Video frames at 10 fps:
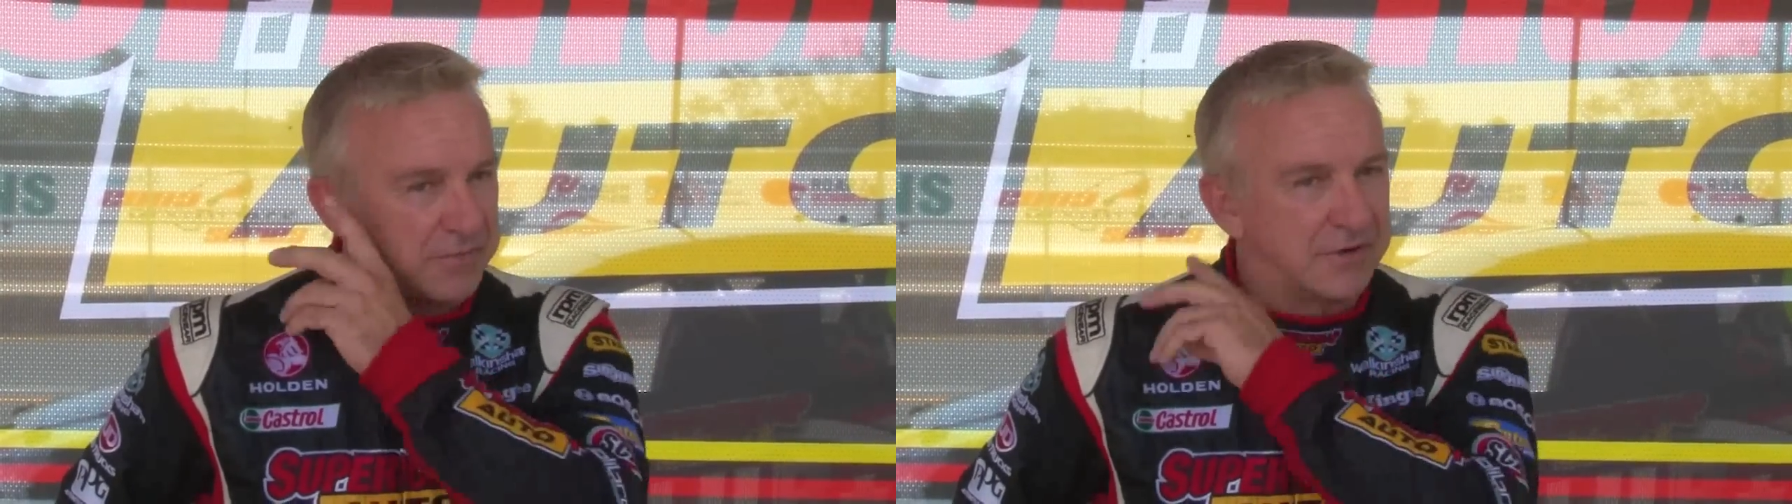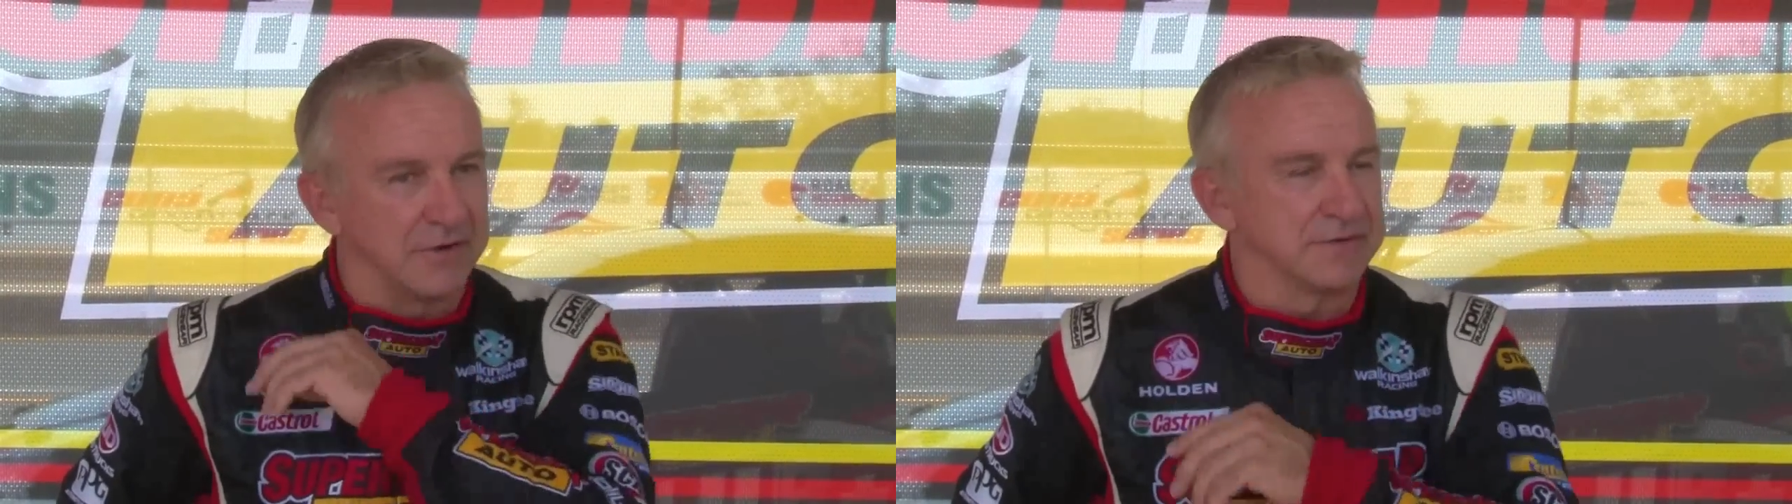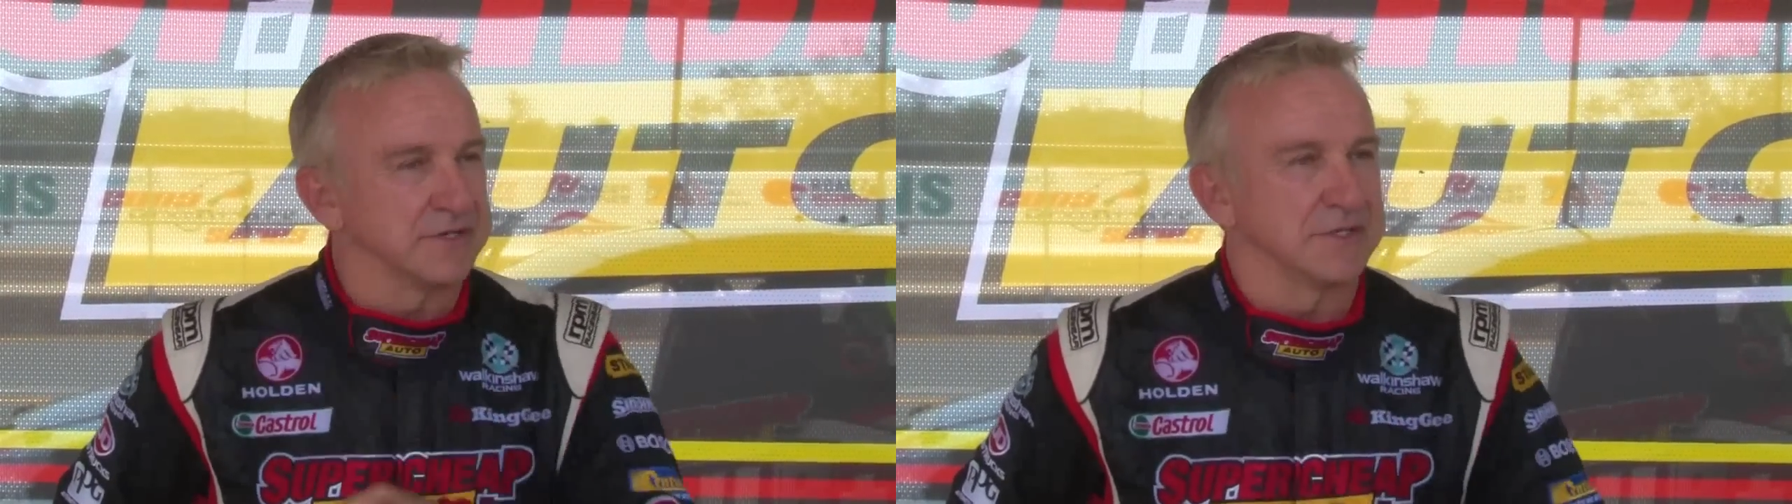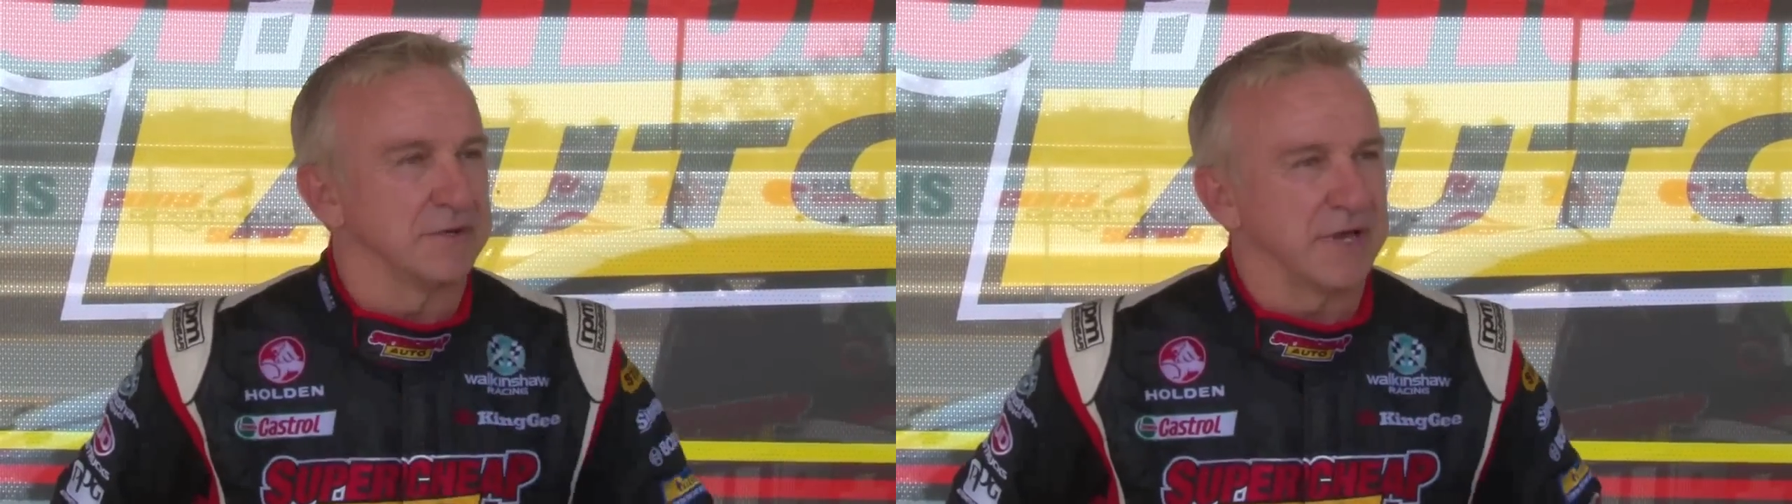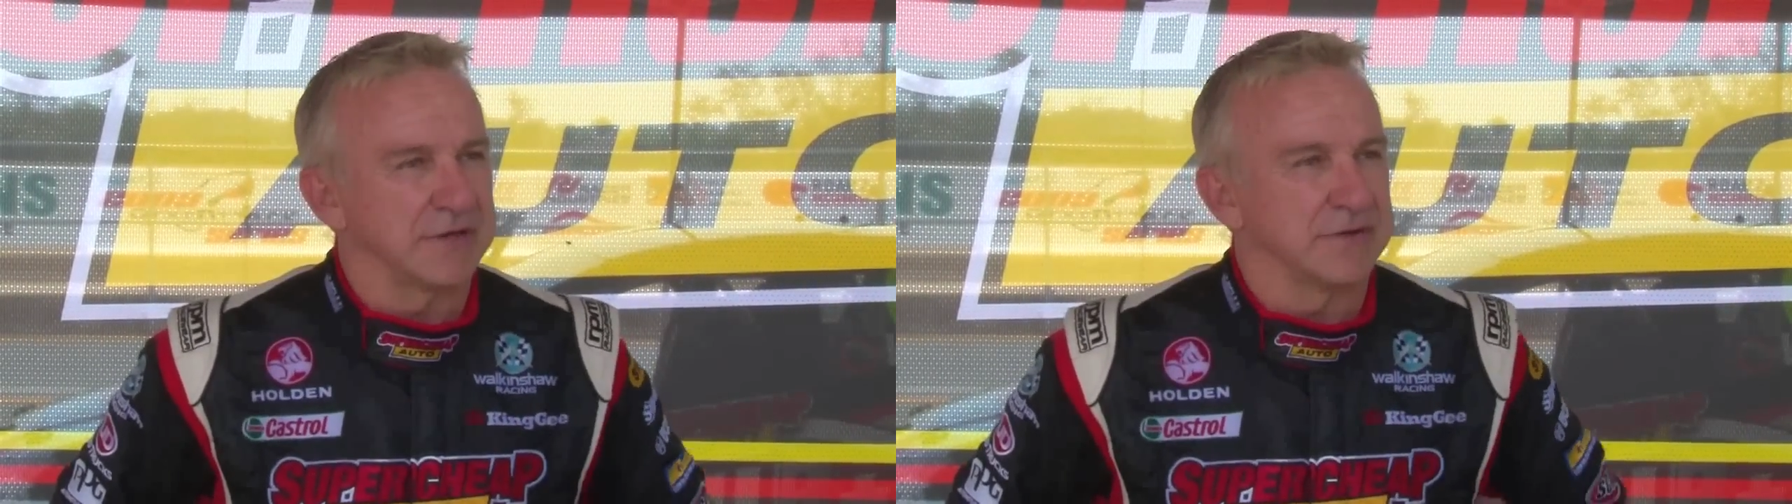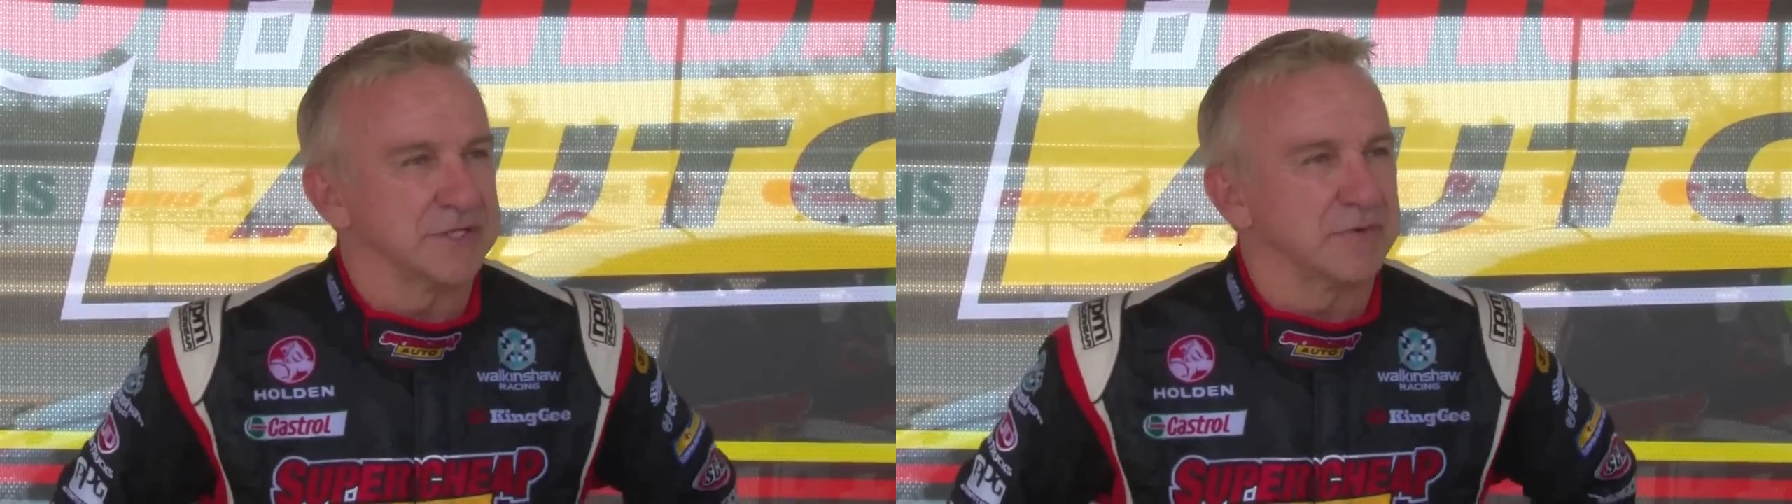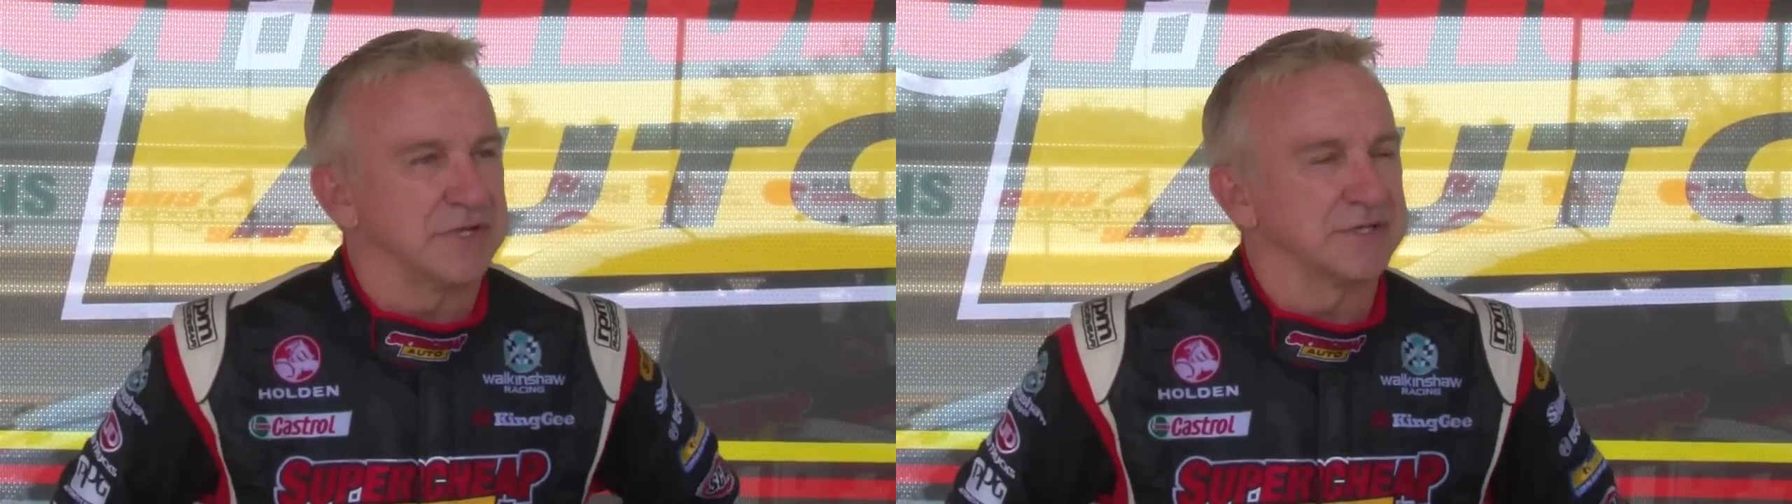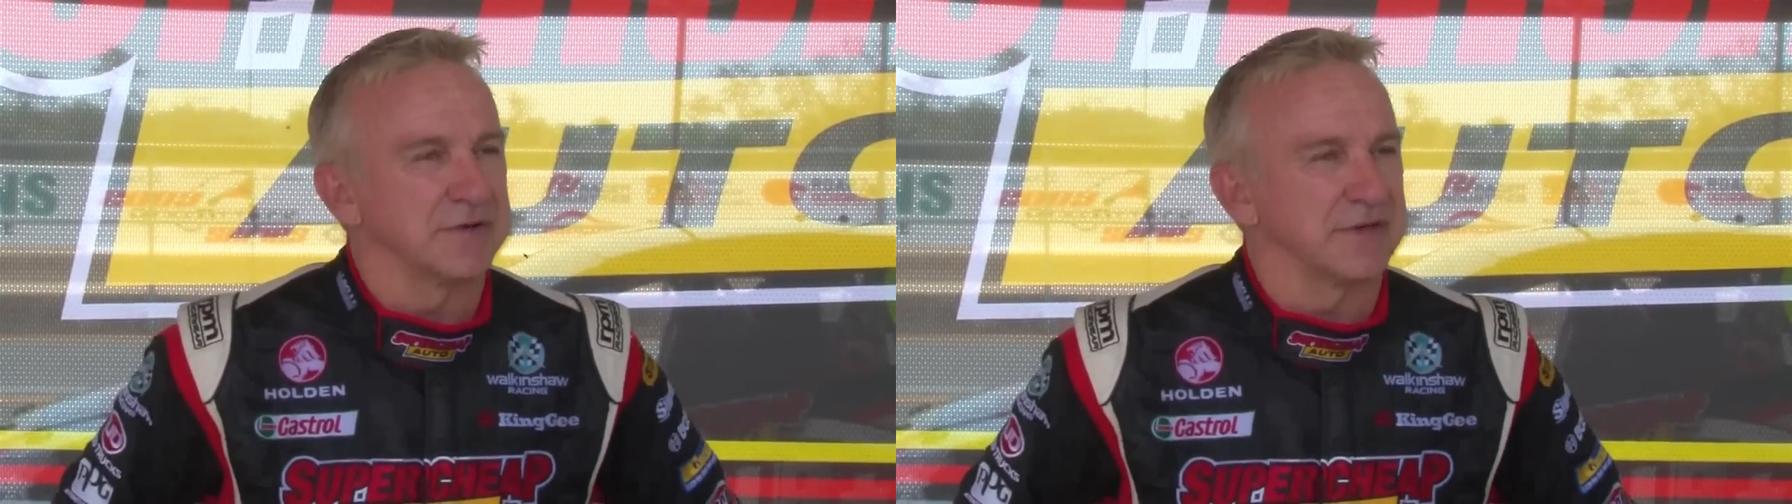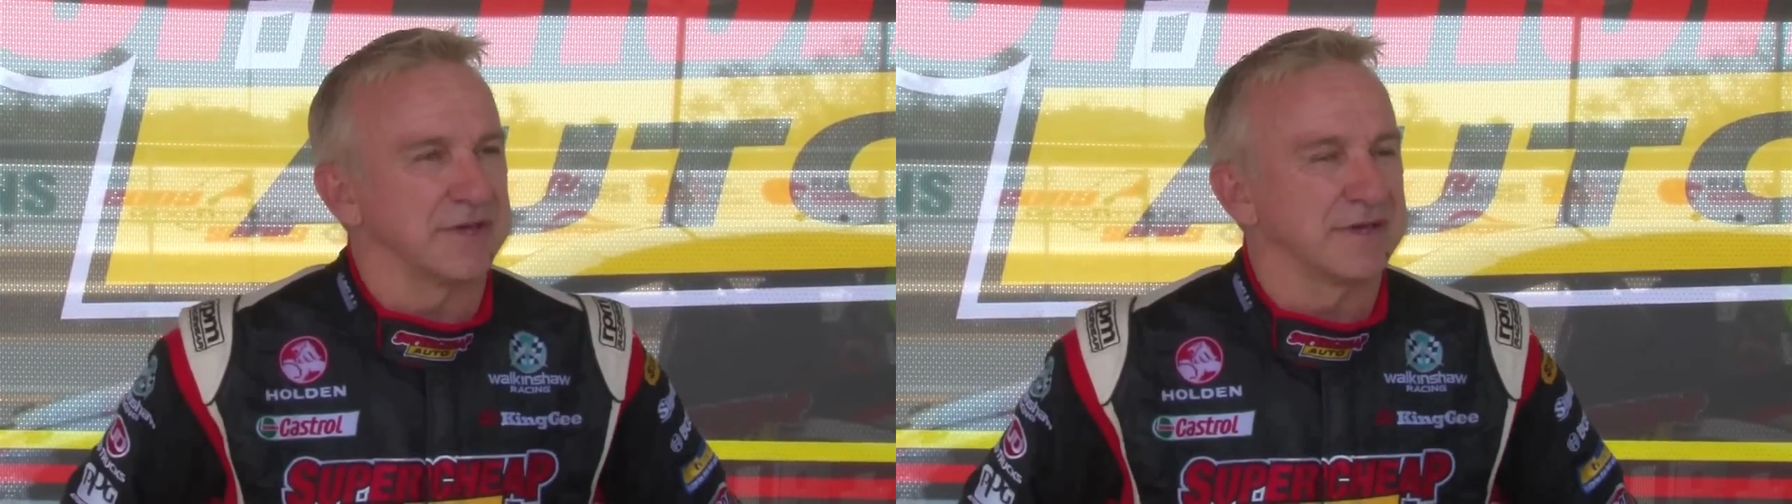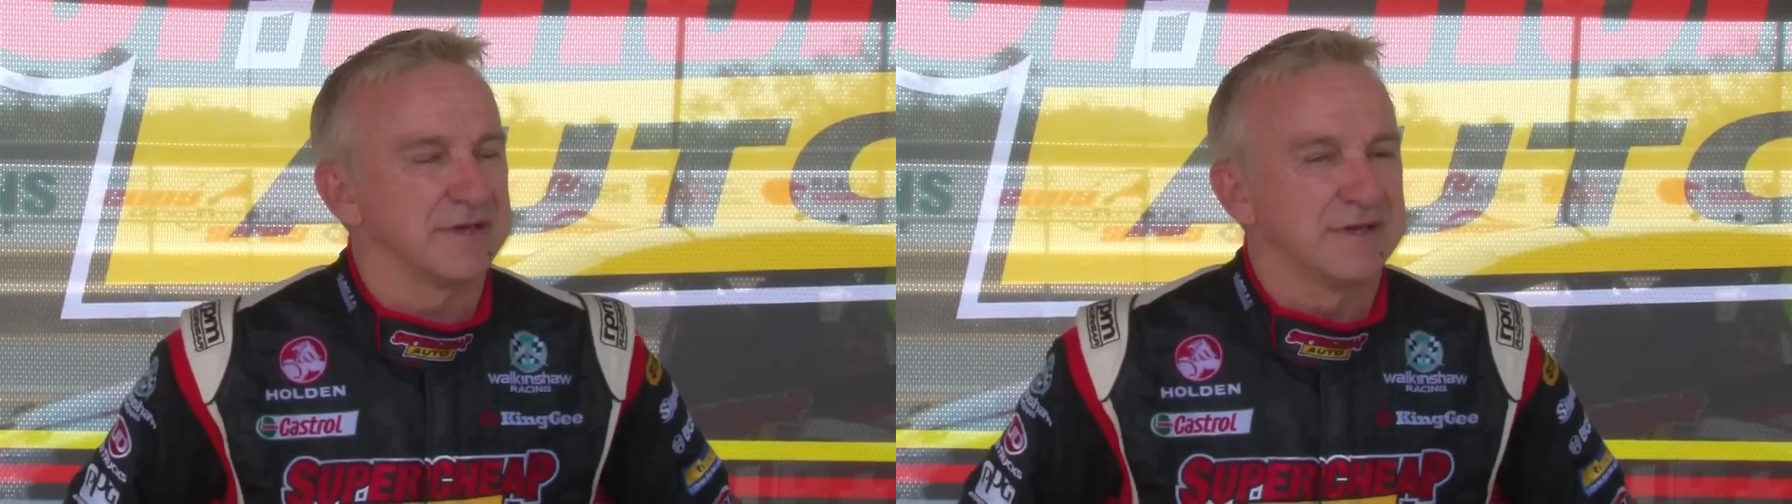beyond the two Bathurst wins, I think.